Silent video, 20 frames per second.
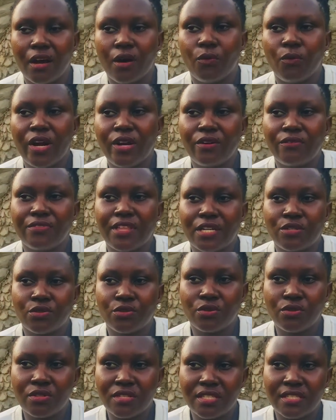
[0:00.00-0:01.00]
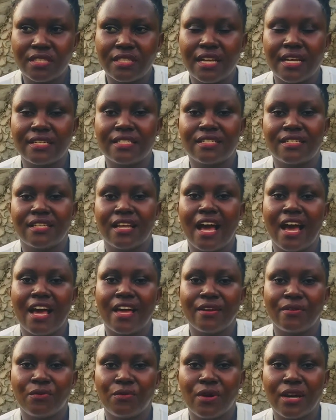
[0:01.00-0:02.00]
One of the tools that
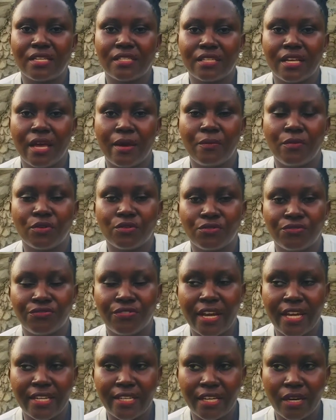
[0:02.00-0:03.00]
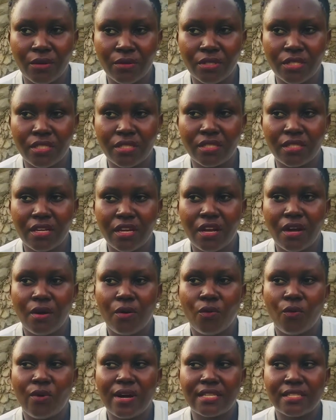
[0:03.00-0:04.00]
I was able to find out
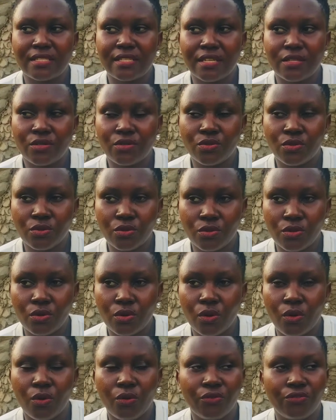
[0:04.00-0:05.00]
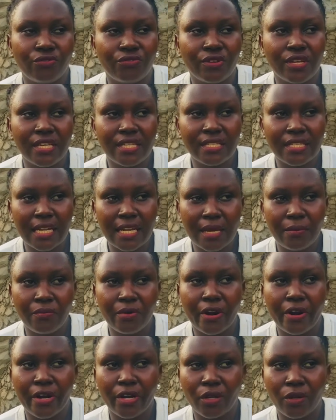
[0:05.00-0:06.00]
was the tool of
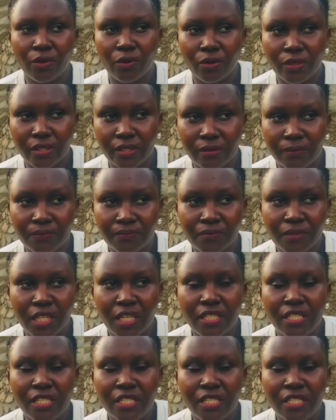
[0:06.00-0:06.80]
interlibrary loan.